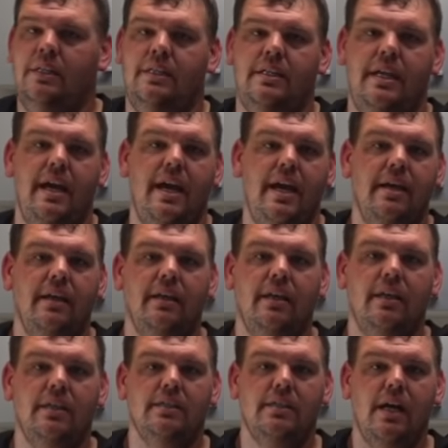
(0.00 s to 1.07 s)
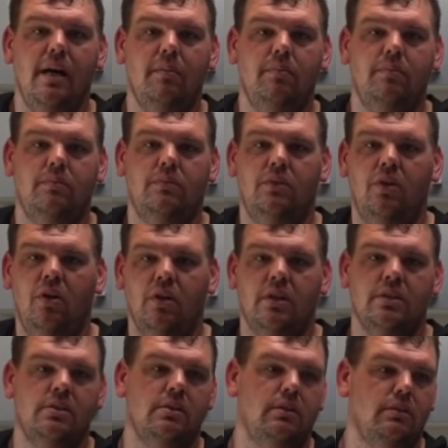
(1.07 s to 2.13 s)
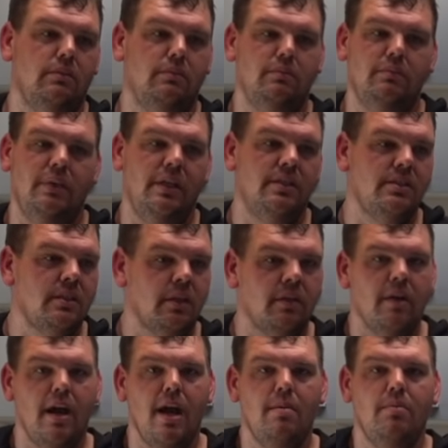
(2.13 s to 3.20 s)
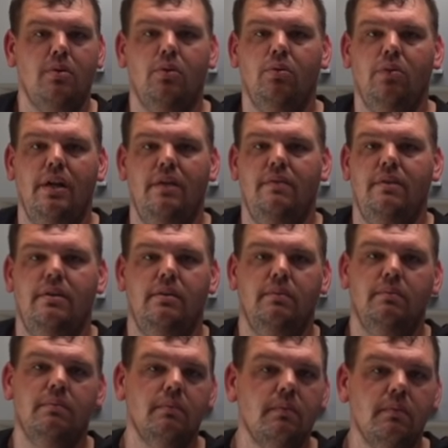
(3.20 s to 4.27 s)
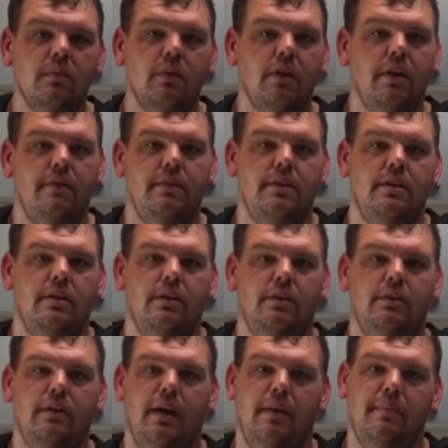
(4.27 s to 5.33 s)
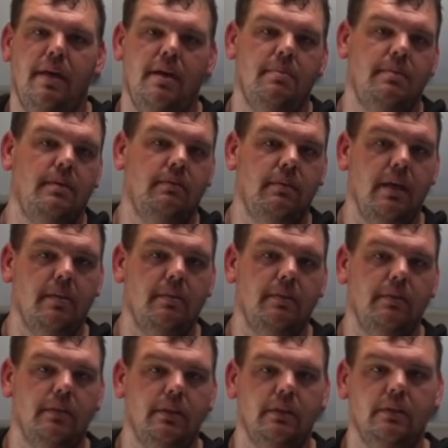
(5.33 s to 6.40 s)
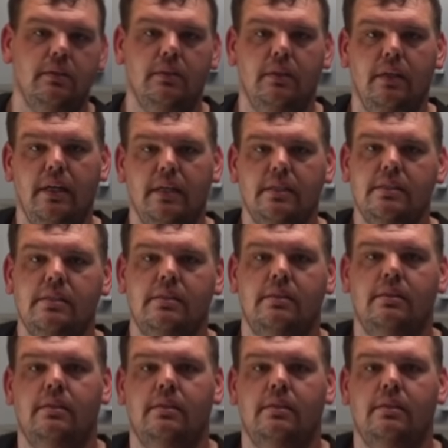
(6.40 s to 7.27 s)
yeah, hit us up, like us on Instagram or whatever you do. That'd be really good. Thanks.